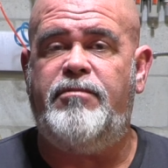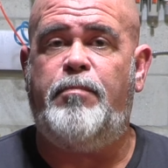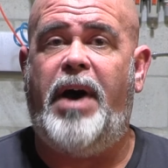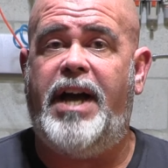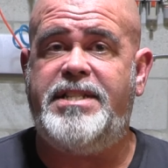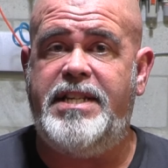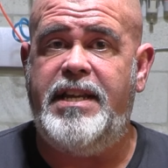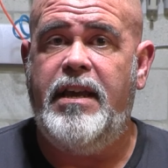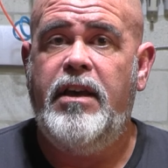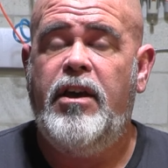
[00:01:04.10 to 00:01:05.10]
of
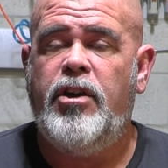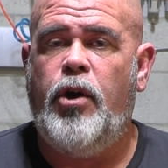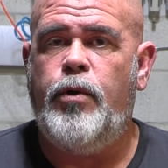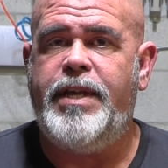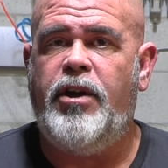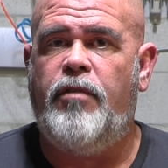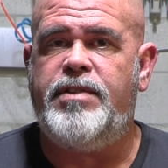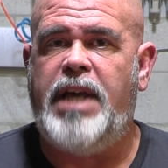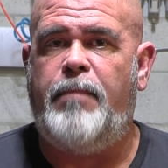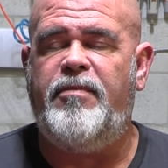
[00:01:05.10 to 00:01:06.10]
epoxy coating over
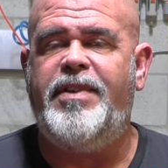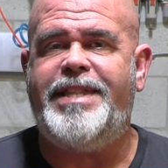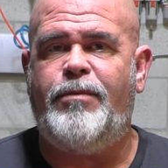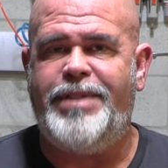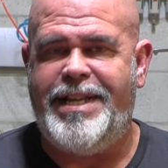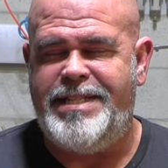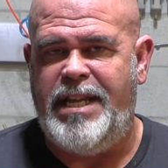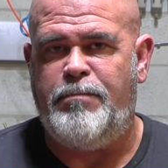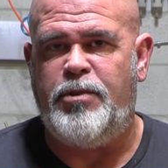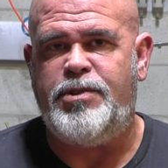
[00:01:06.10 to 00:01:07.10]
top of it, they want to get
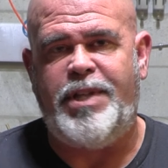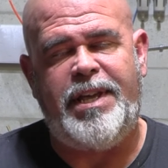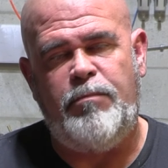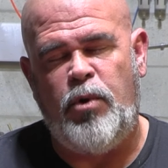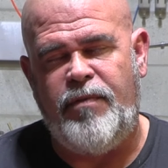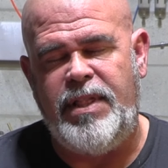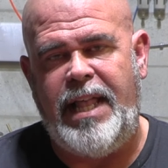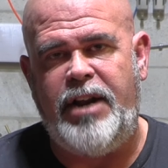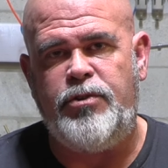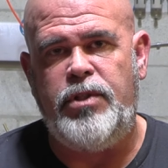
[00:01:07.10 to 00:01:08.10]
deeper so they get more of a
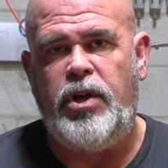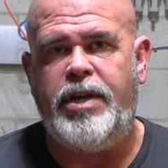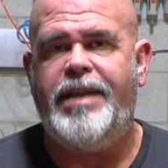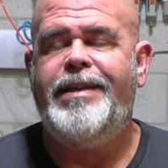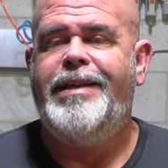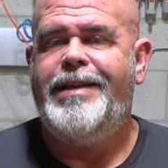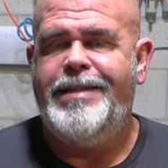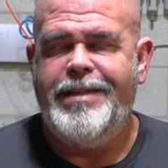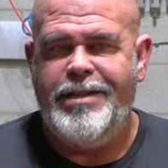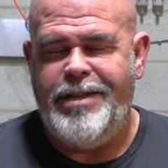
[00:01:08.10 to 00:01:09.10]
layered look.
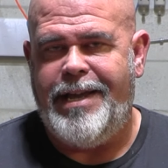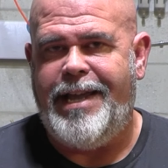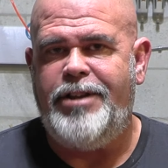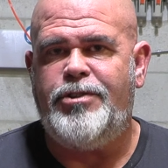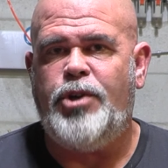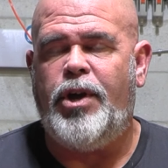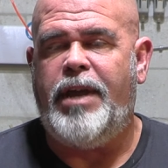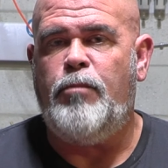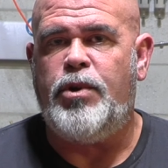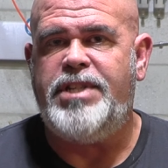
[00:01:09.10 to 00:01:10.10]
Again, you're
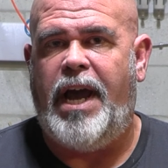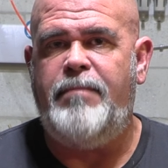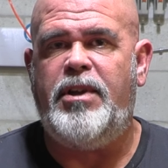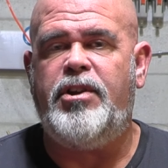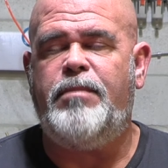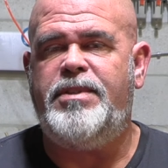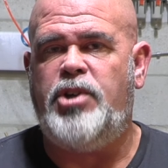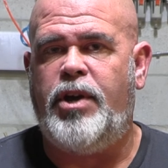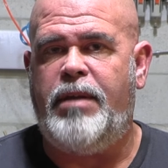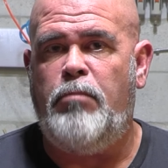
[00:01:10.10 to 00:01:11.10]
talking more time there. You're going to be
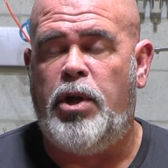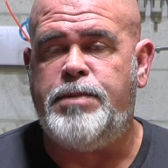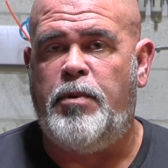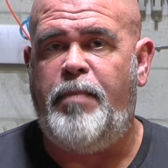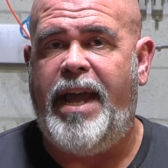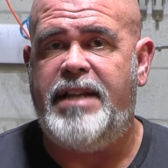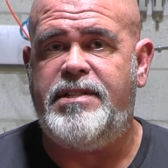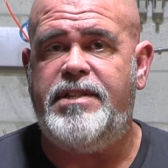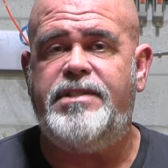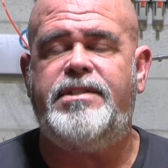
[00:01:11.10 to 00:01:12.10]
talking multiple
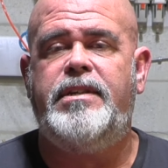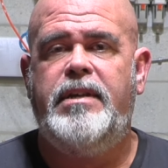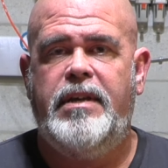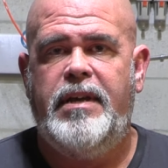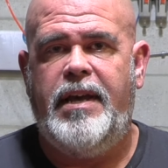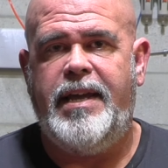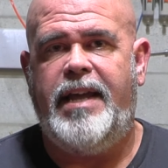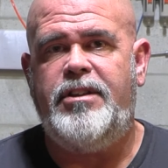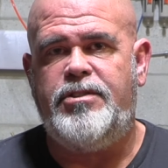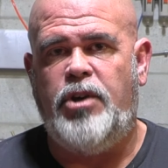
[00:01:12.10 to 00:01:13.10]
passes.
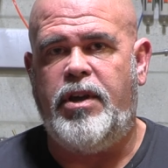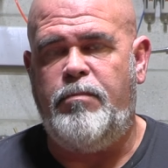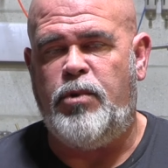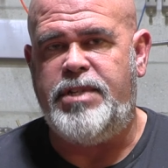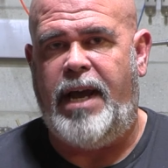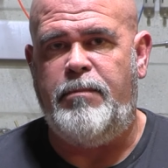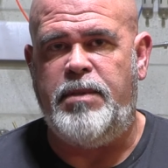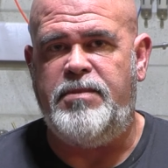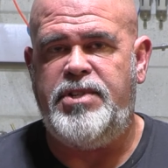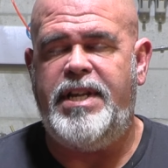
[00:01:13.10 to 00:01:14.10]
Again, you're talking more time on
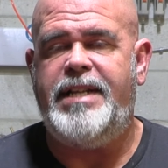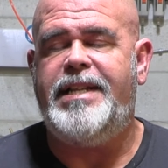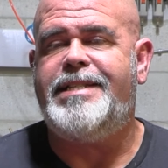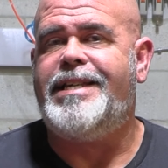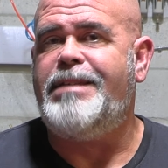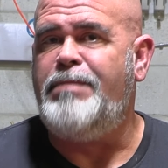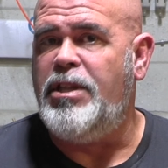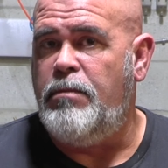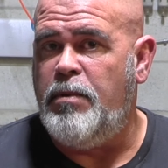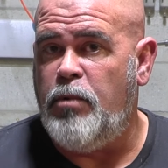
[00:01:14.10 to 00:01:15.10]
the machine. It's going to be a
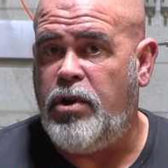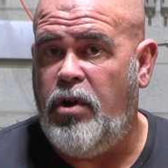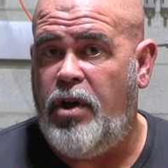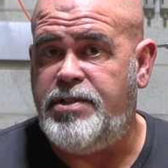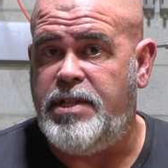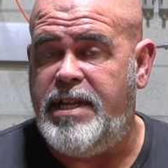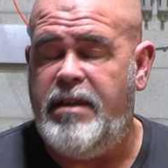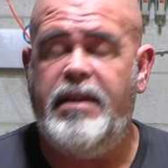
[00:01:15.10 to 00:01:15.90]
little bit more costly.